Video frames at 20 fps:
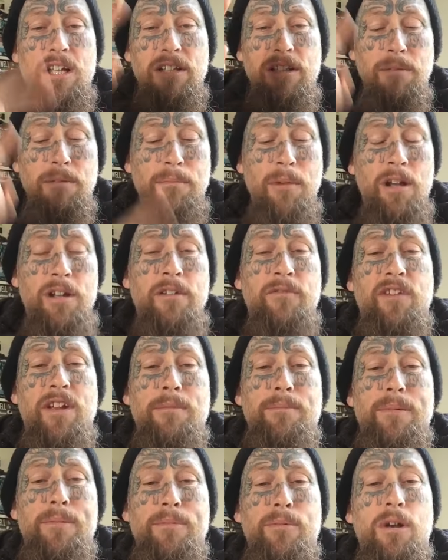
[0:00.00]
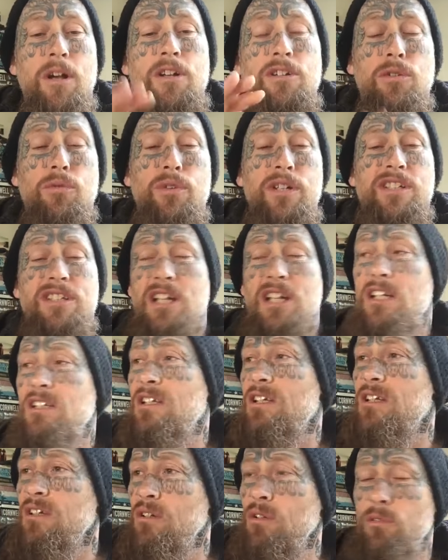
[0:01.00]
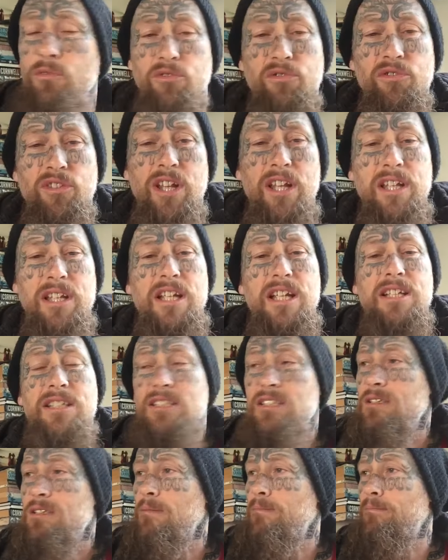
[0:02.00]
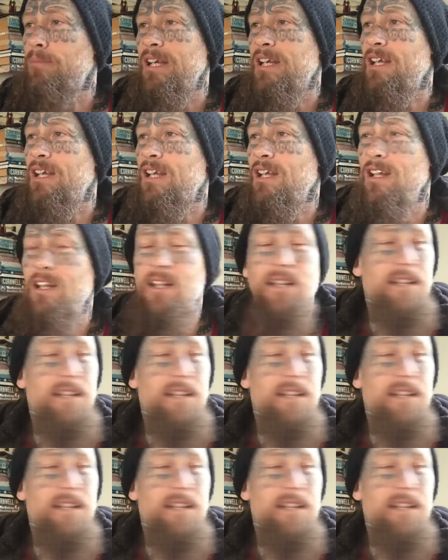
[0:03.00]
To motivate people, to reach out to the youth, that it is better